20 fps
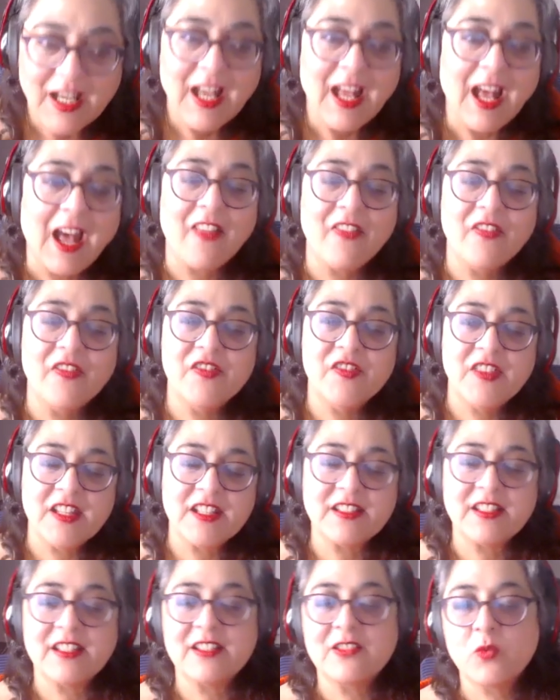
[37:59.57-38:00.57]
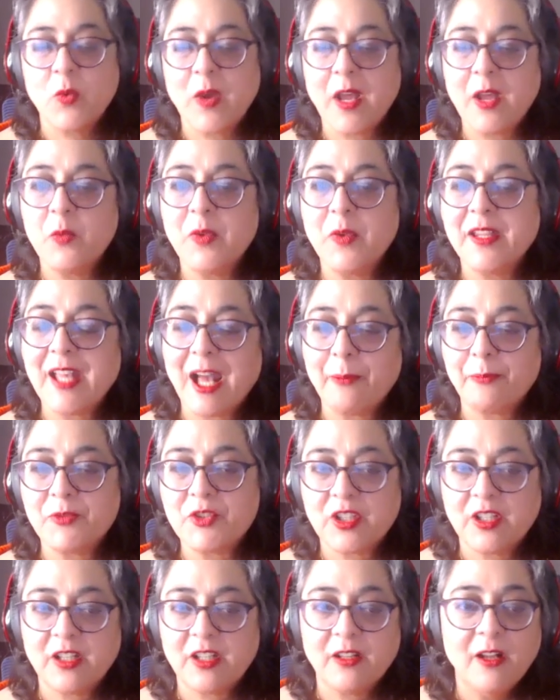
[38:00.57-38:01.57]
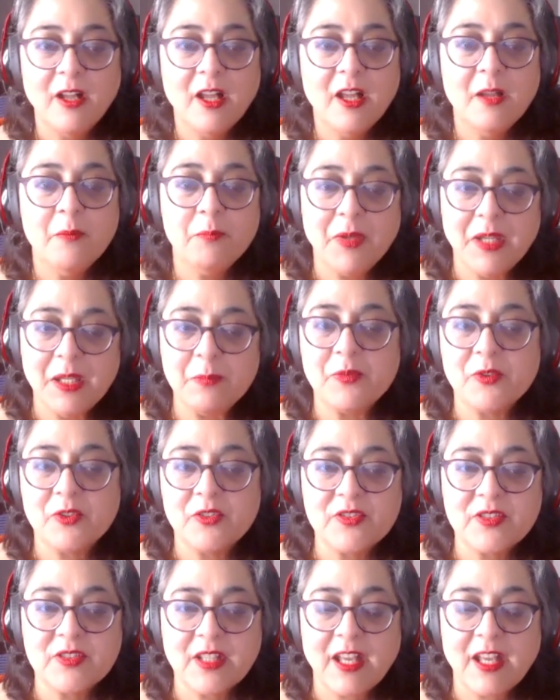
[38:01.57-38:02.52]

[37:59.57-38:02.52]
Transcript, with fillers: and this is the way we capture people's